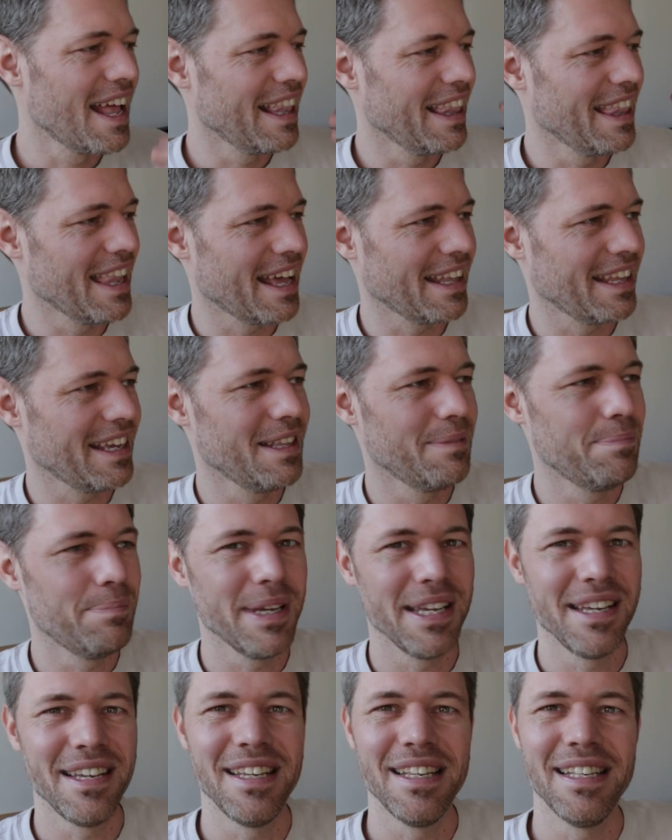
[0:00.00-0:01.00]
let it
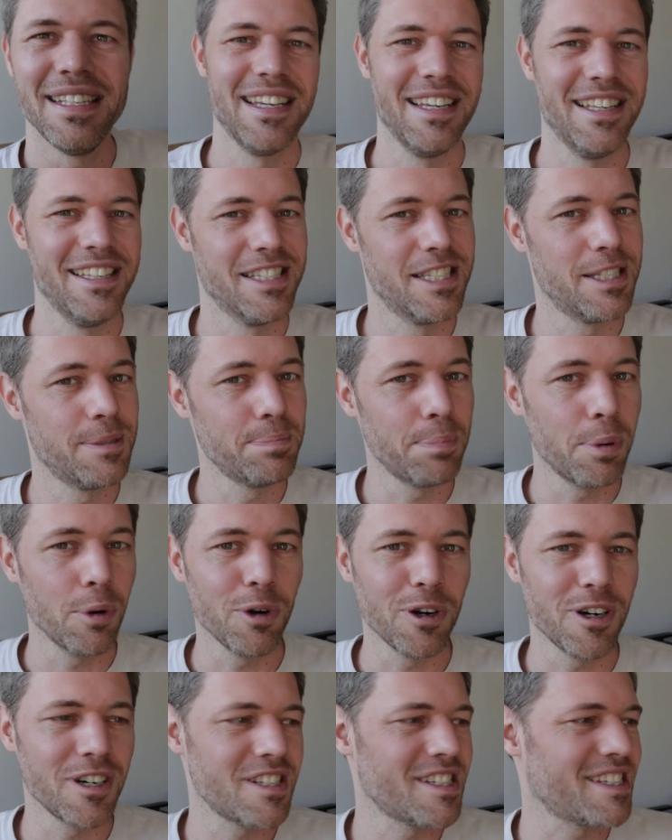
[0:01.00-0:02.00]
be in
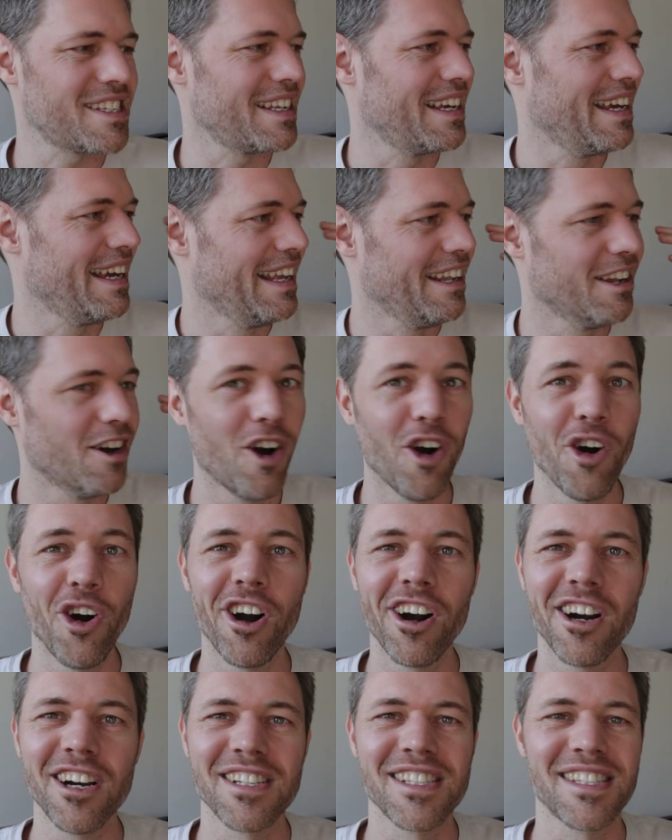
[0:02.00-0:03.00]
sports, in
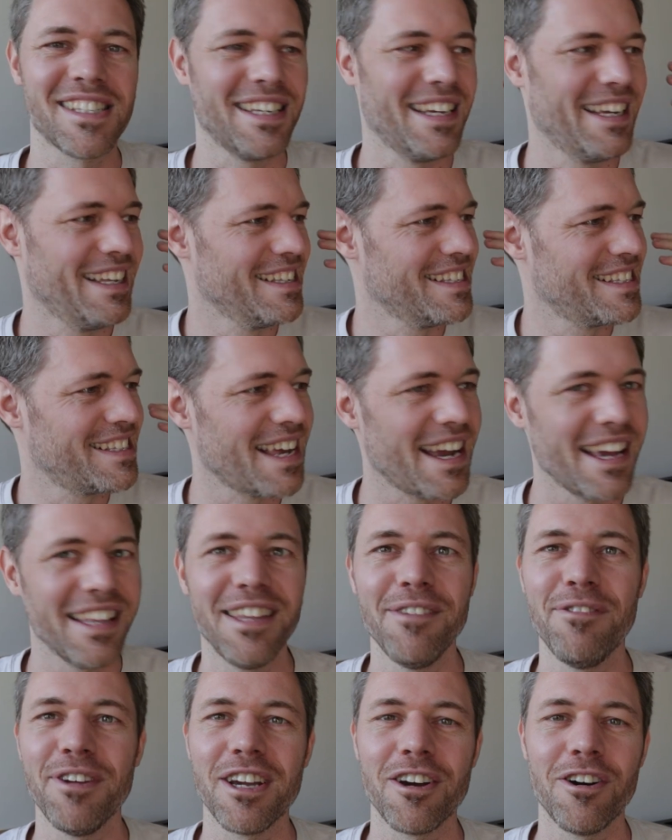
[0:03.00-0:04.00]
arts, in
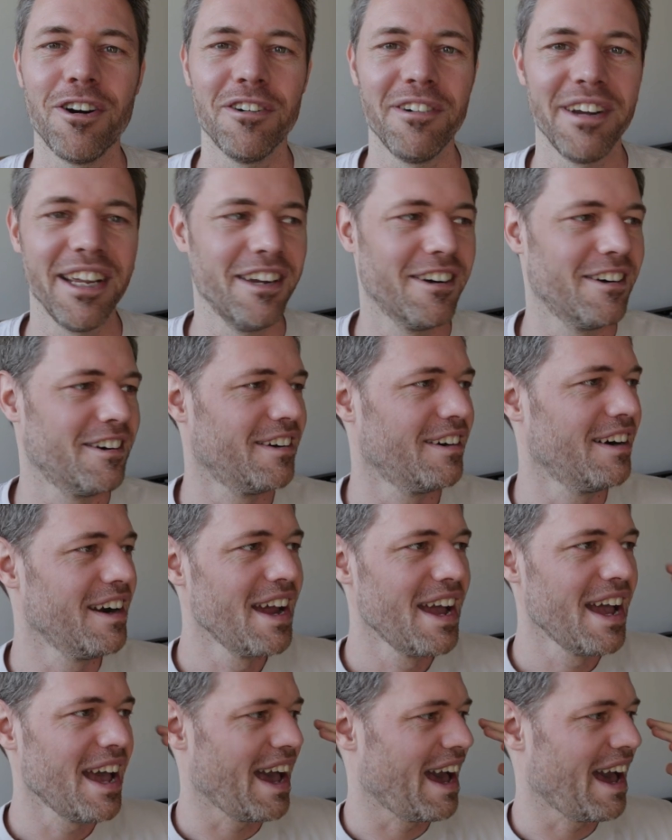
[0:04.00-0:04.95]
scientific career,